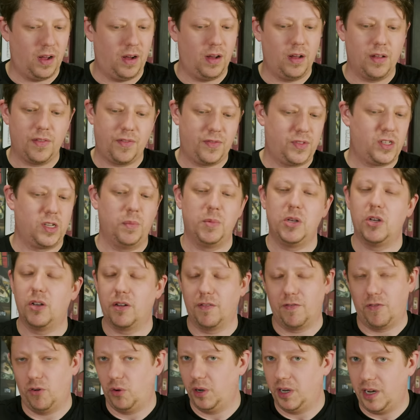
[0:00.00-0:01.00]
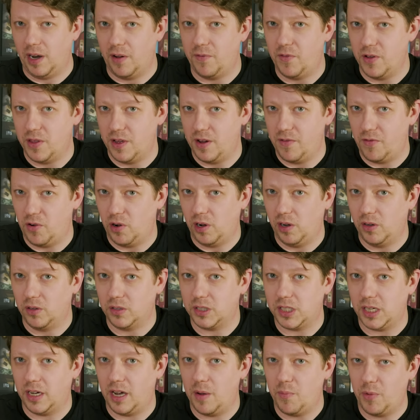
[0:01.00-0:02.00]
are something you can fall in love with over a long
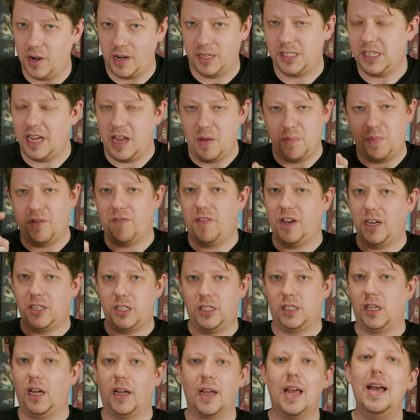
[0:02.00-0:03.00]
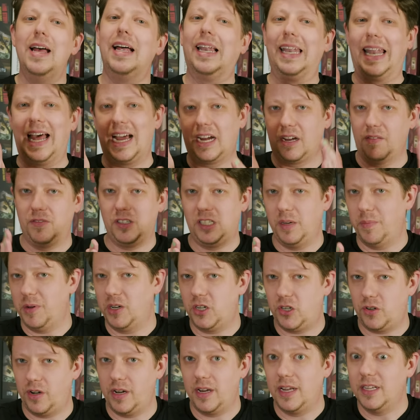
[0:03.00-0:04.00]
time. When I say imperfections, lack of
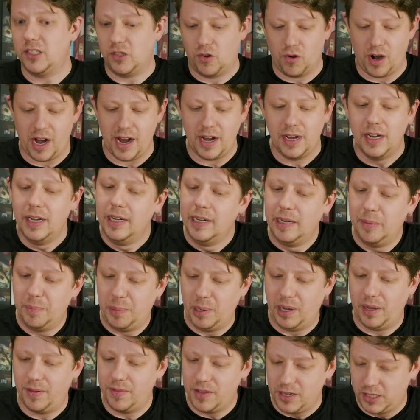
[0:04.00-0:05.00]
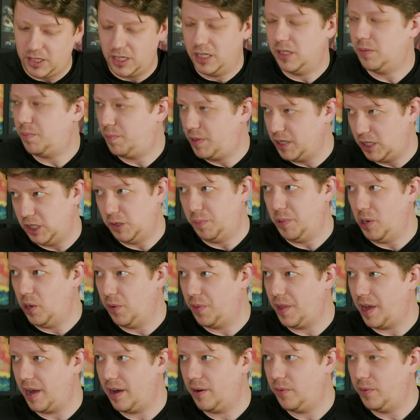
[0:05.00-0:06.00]
symmetry is great. But this is
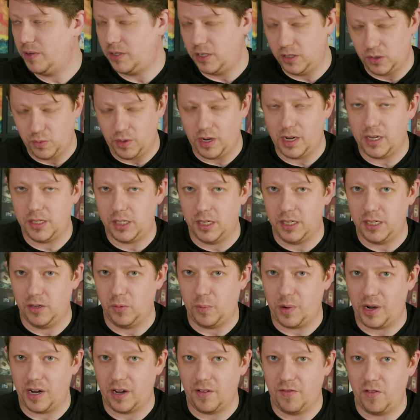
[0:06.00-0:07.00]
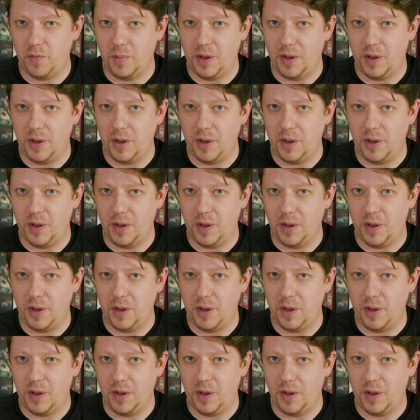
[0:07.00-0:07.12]
beyond that, which is why it's a deal breaker for